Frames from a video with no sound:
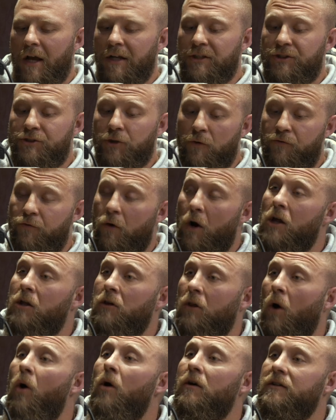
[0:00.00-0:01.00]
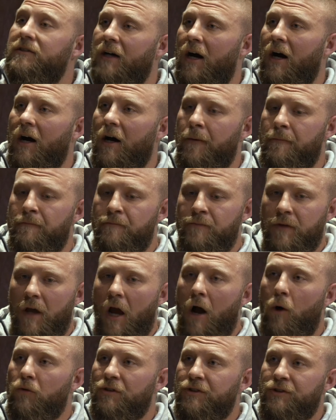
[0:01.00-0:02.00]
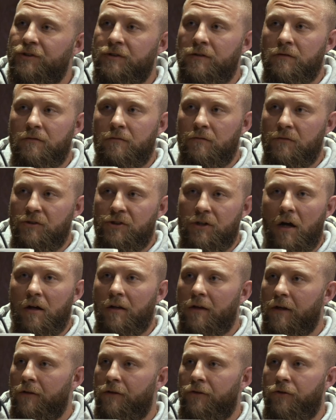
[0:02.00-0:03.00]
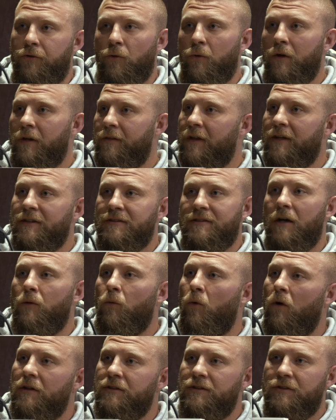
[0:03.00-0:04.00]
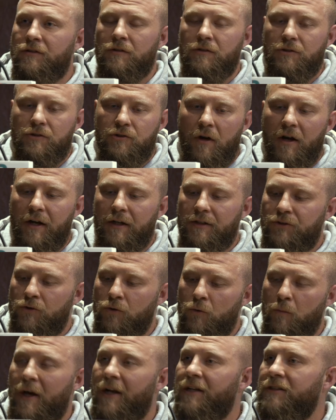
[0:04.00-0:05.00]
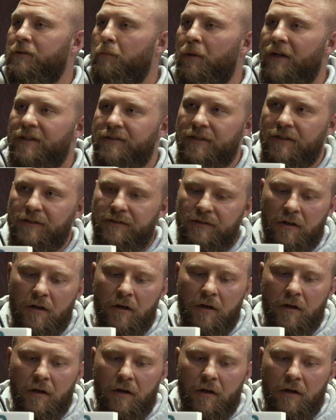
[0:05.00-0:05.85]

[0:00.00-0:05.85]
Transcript: And so for a long time, I was juggling three things at once, trying to manage a business,